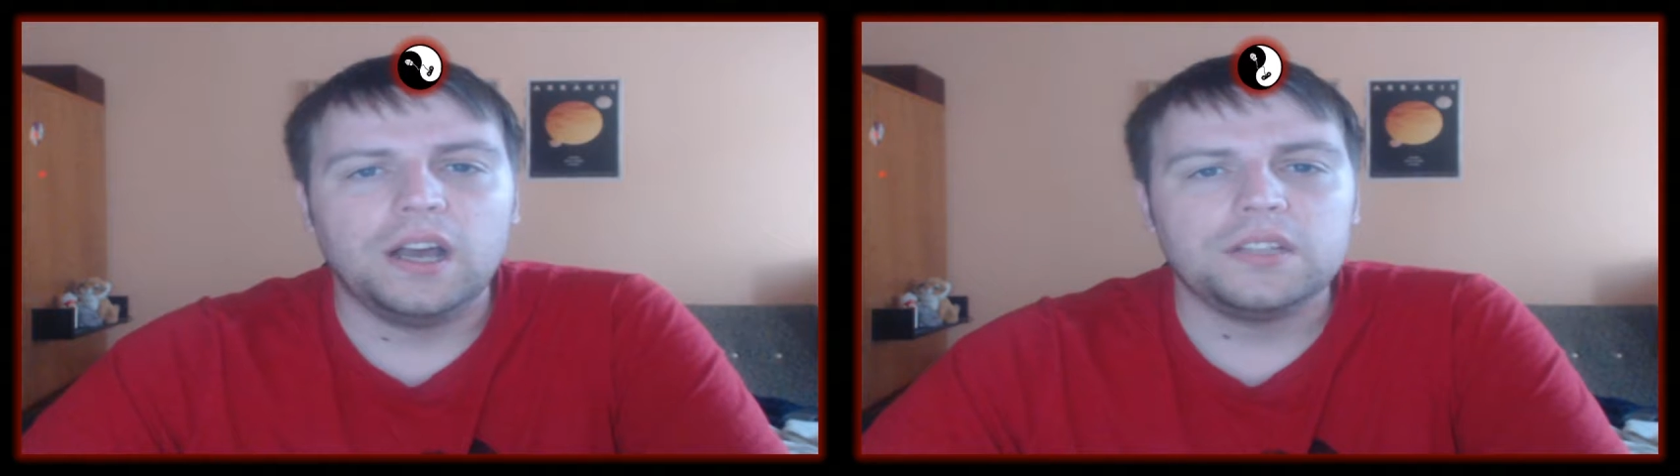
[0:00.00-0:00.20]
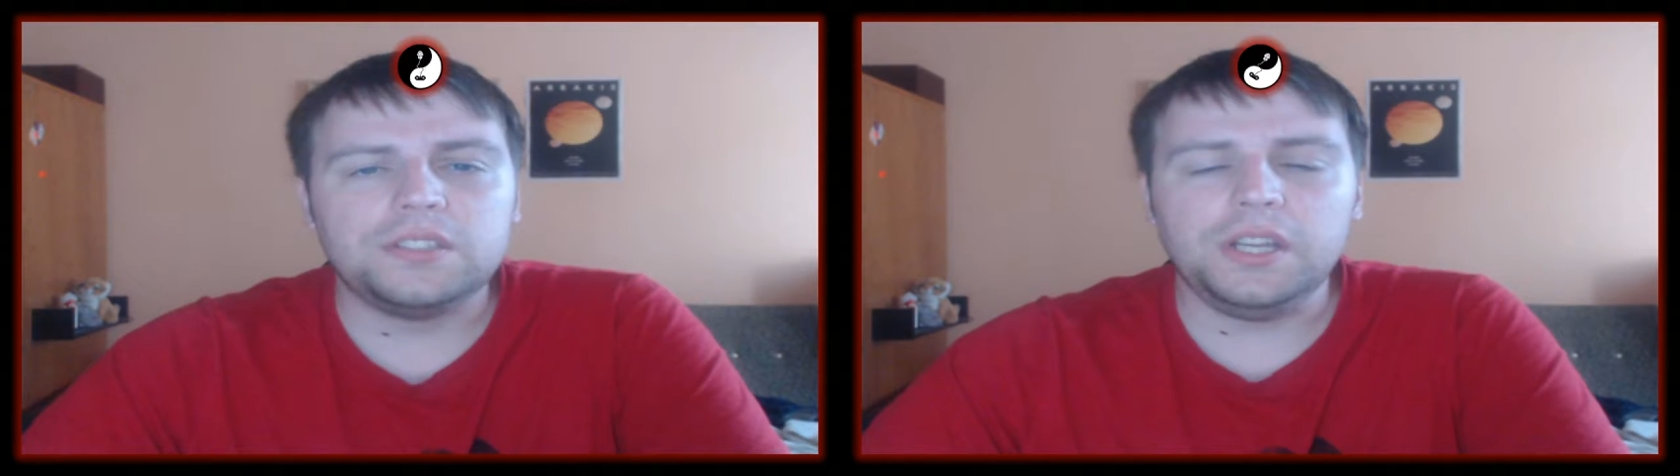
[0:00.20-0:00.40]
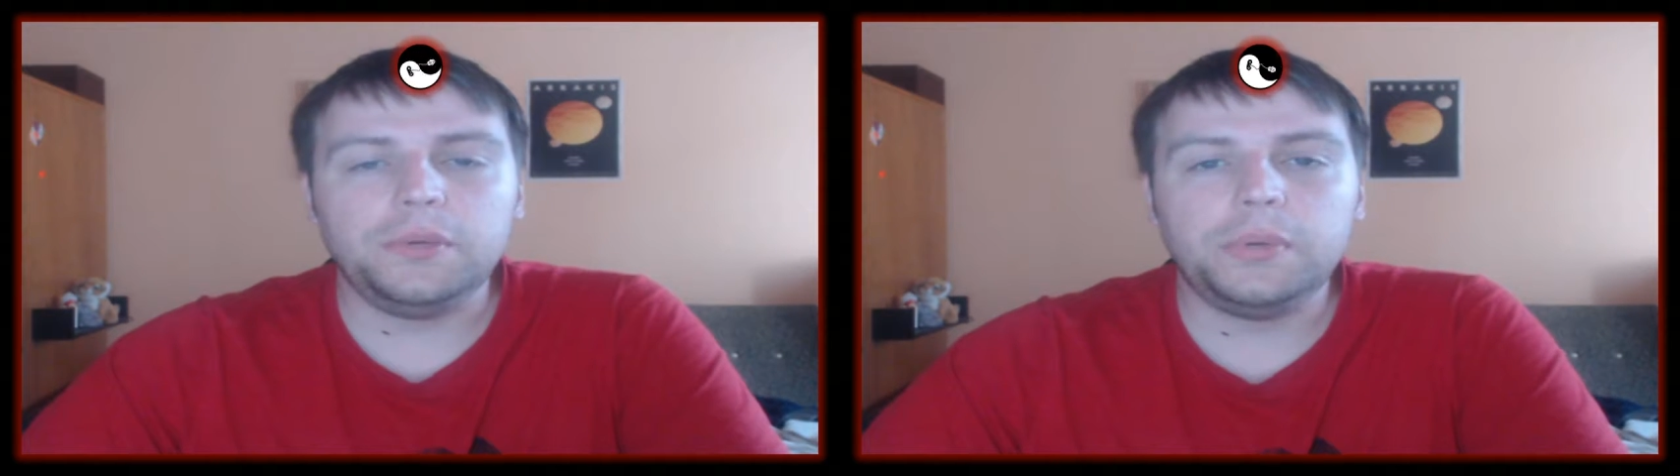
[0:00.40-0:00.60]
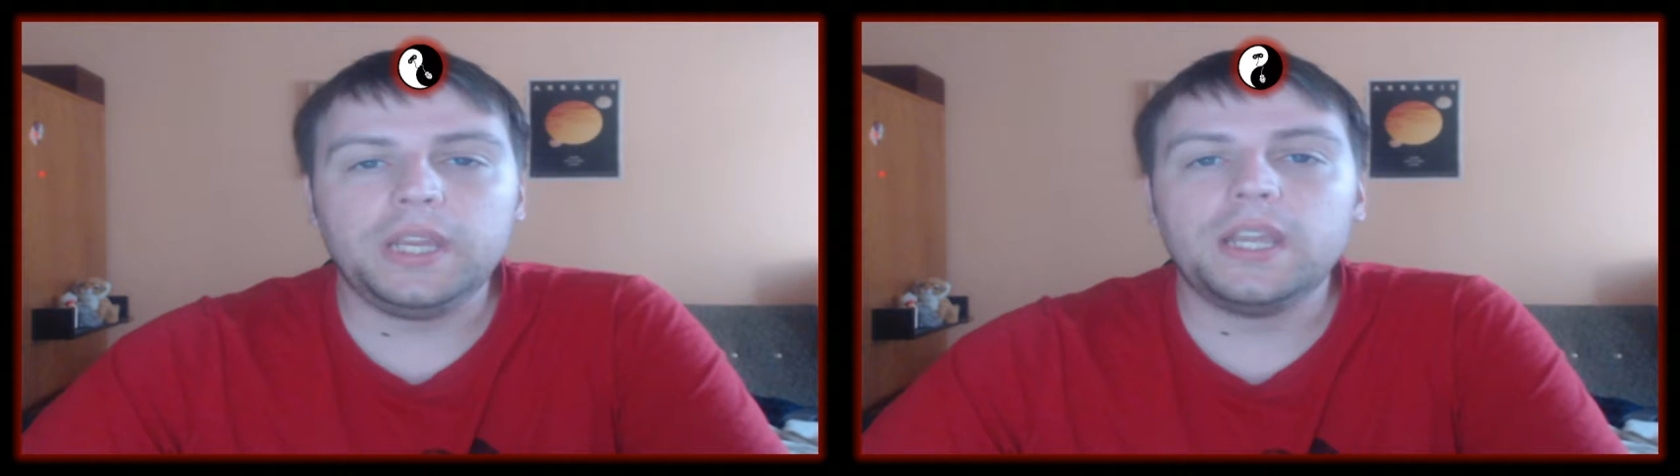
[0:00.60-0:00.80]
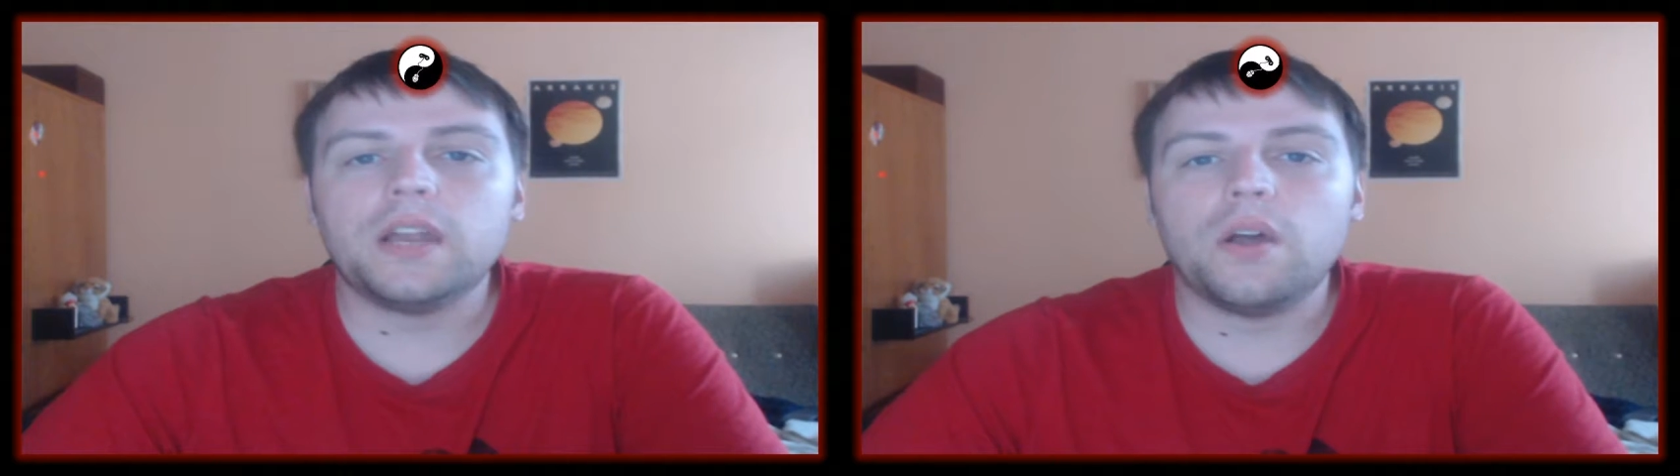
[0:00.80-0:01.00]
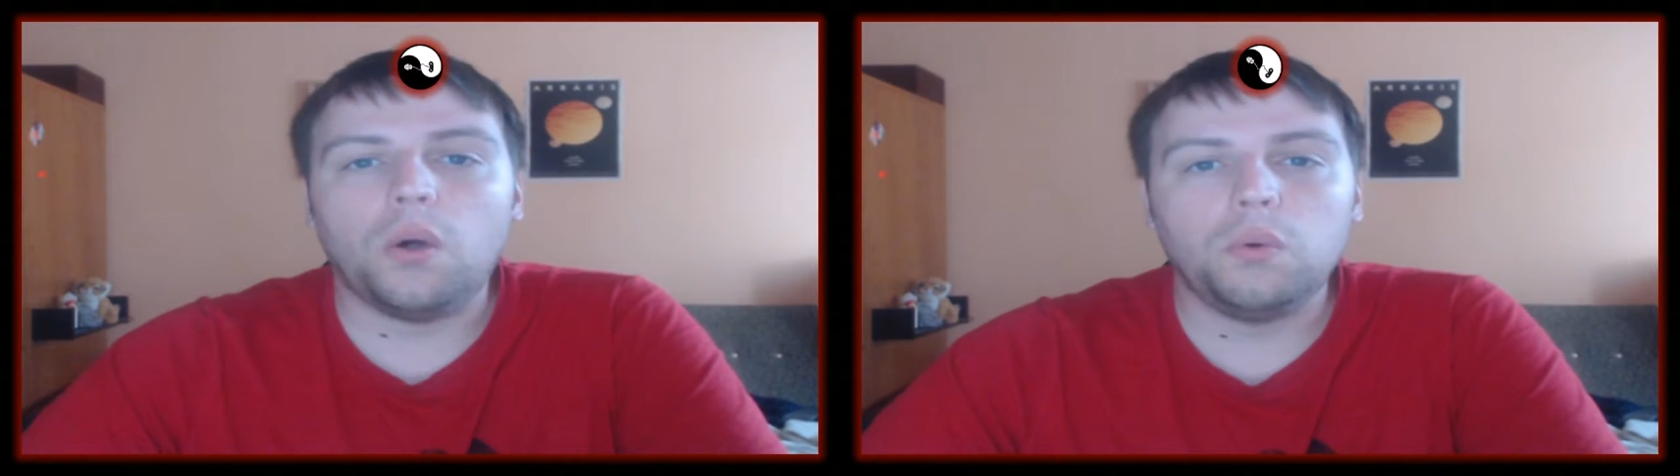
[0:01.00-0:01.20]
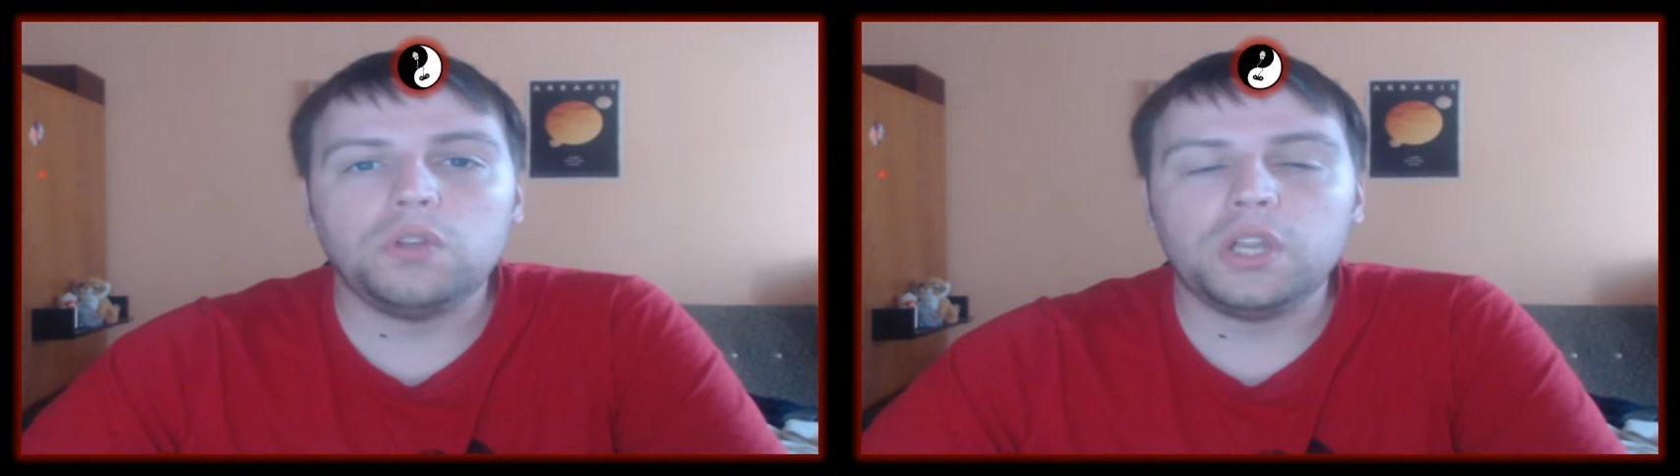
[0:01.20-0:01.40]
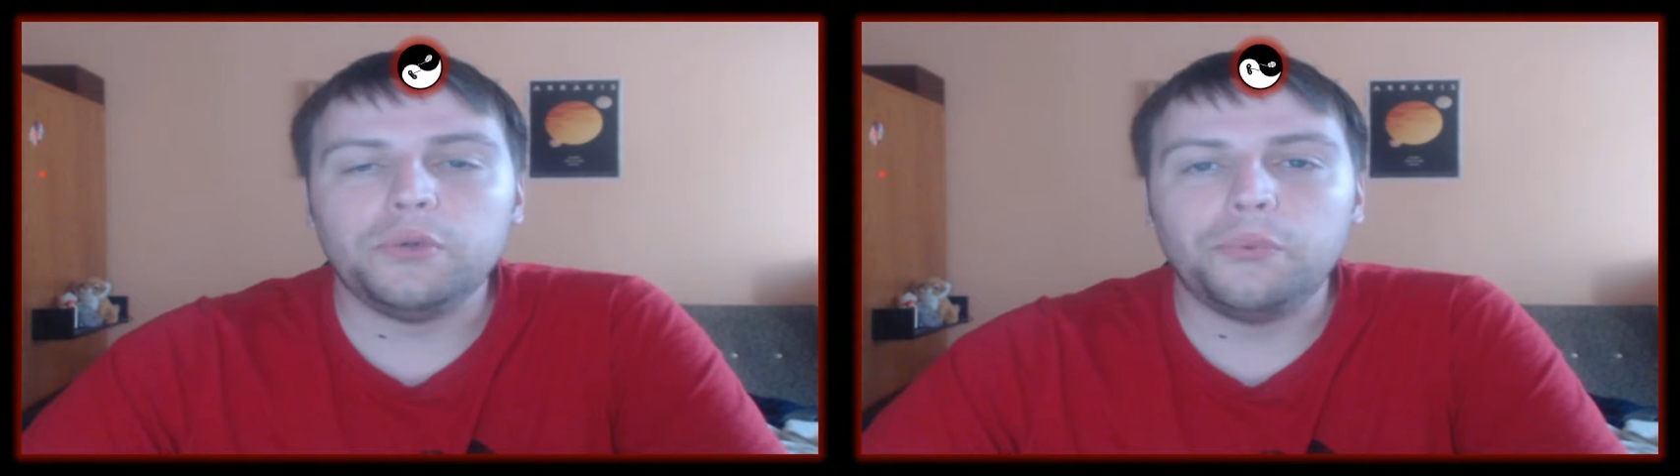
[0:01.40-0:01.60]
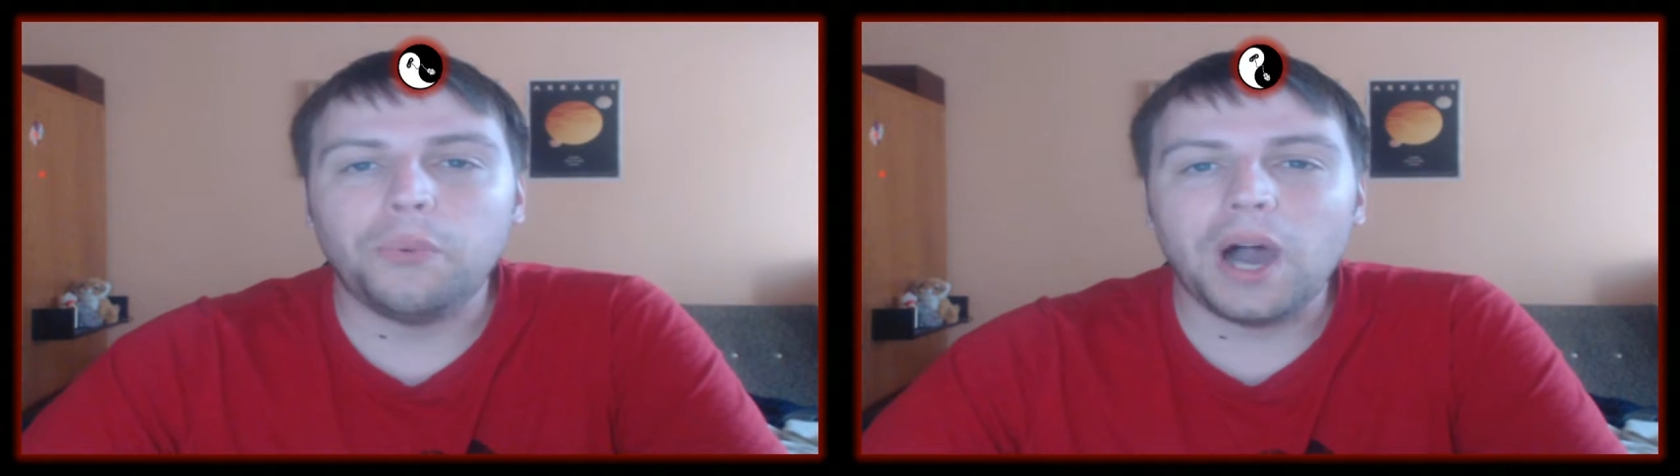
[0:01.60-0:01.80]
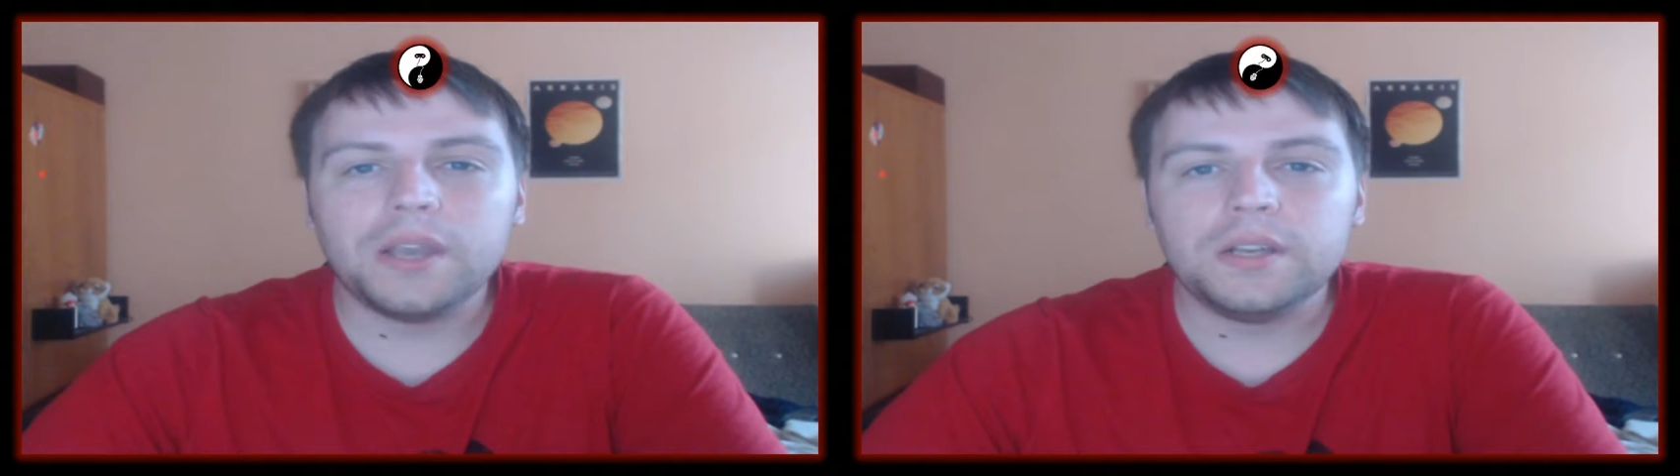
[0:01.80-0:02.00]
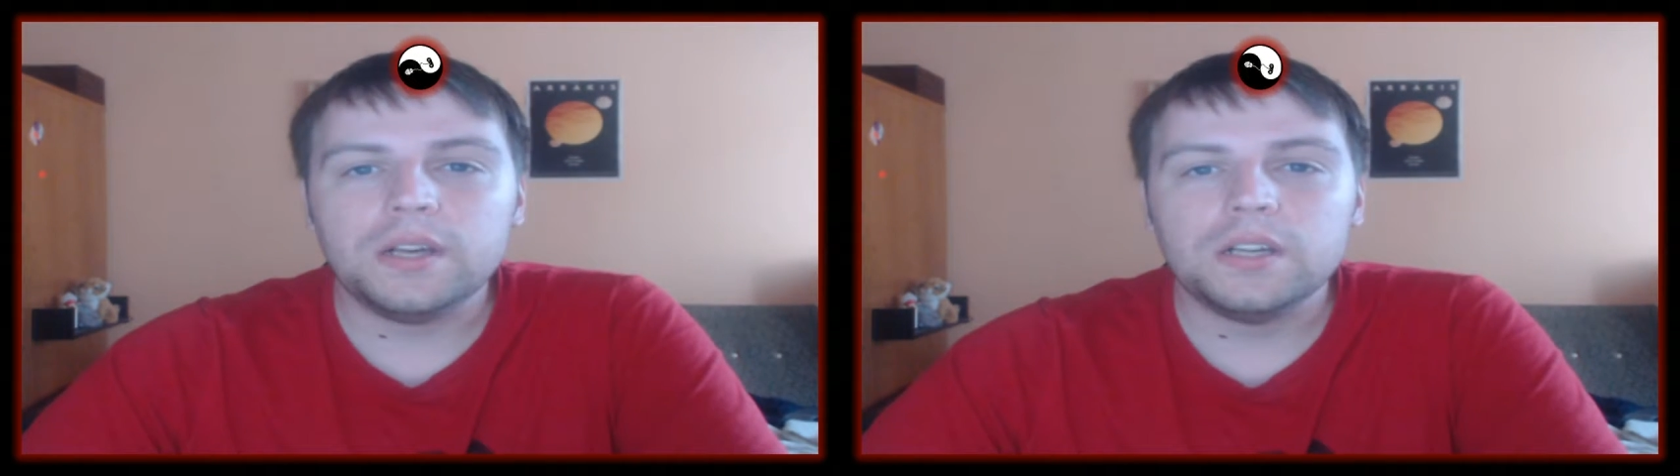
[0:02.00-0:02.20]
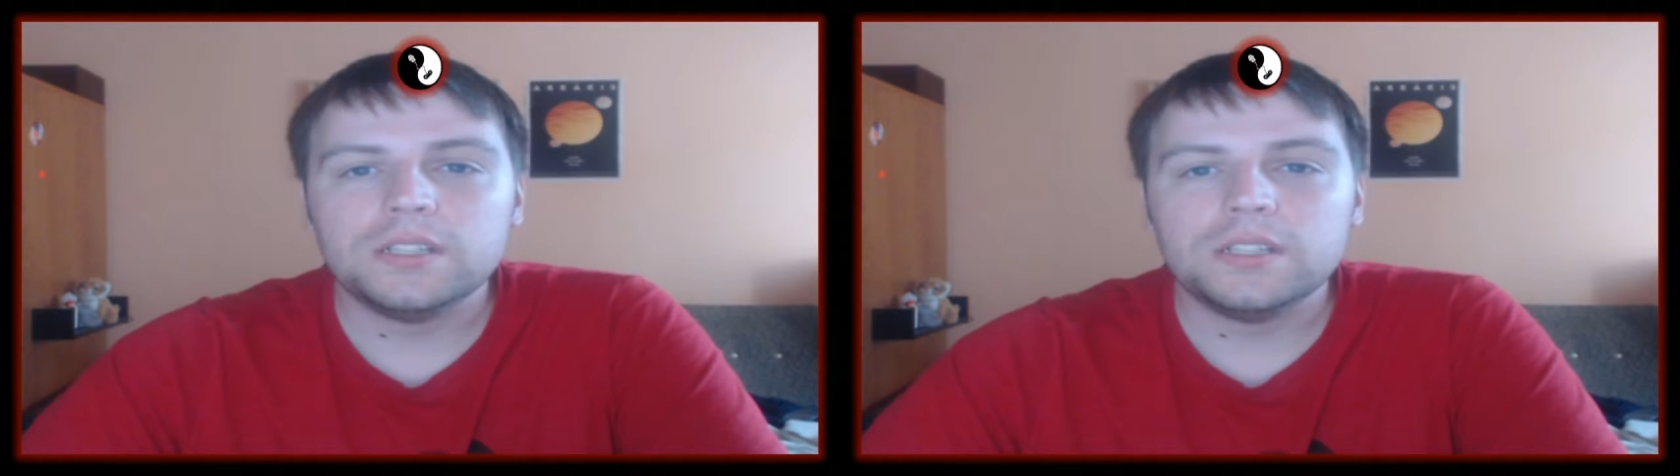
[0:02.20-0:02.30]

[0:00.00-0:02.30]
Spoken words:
Today we got only one